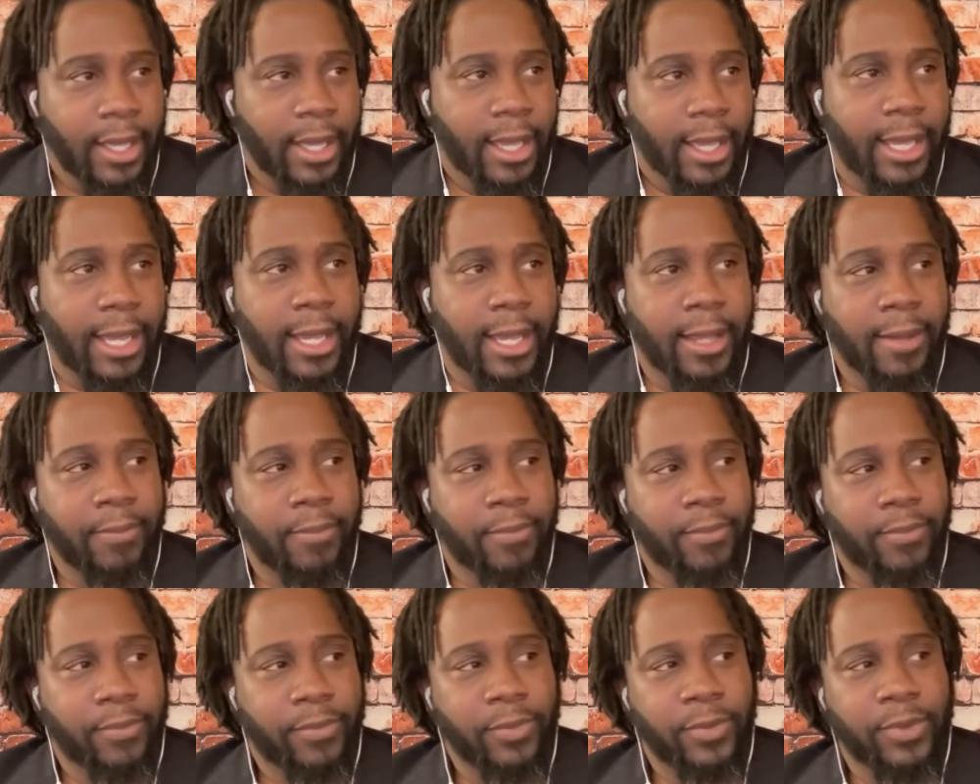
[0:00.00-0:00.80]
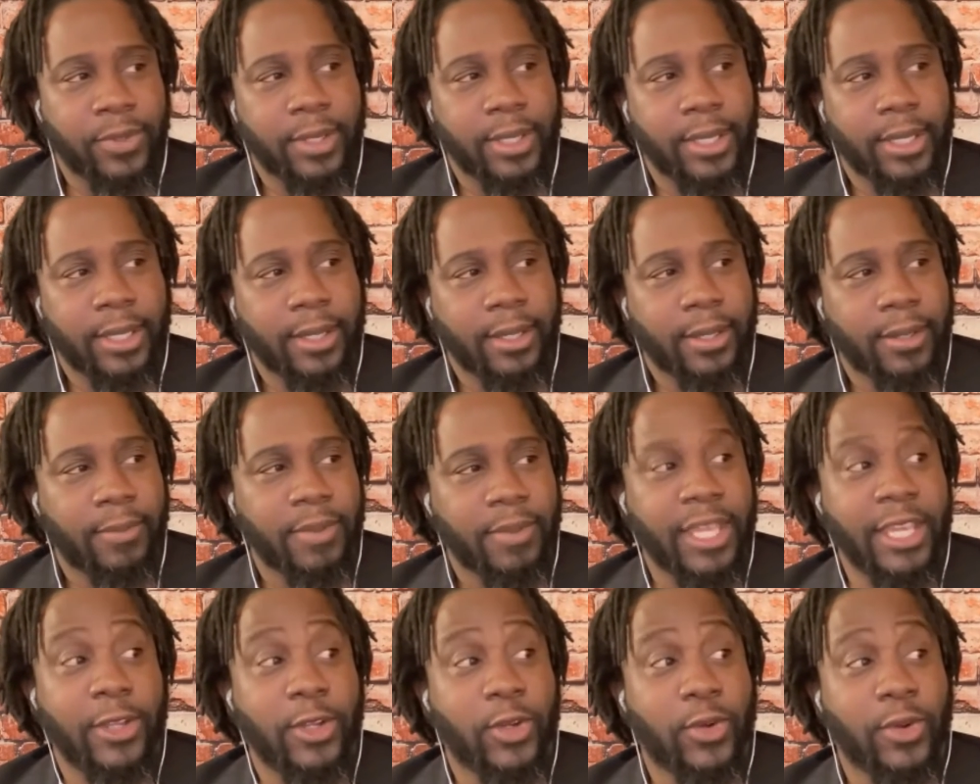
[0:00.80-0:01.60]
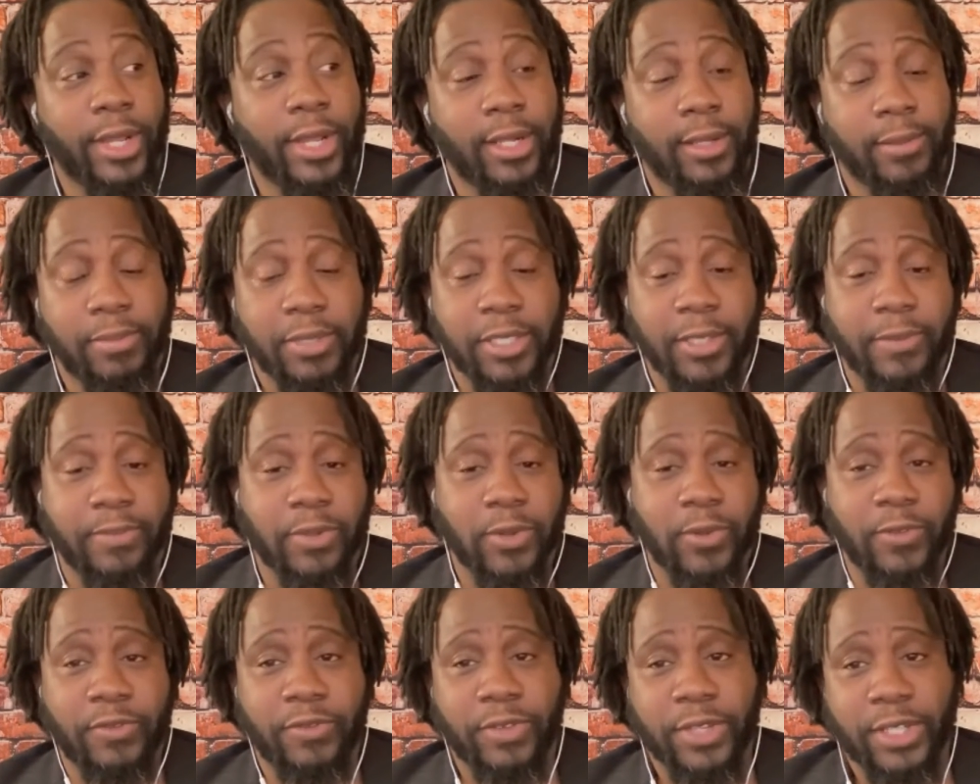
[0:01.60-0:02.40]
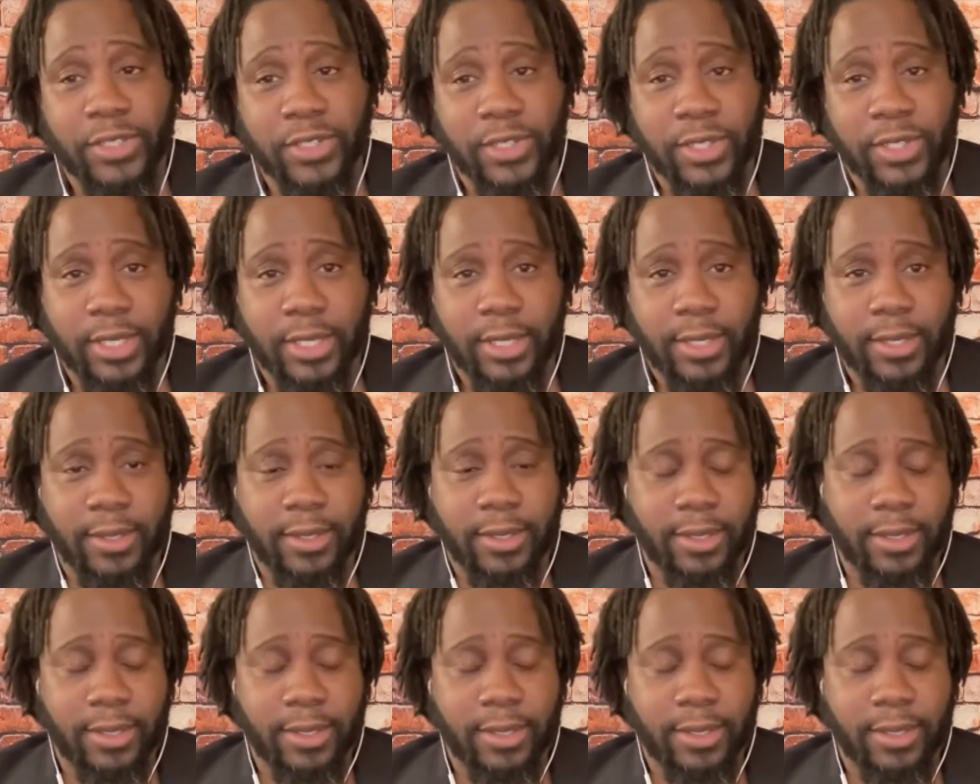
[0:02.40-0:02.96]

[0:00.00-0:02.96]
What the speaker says: I'm incredibly proficient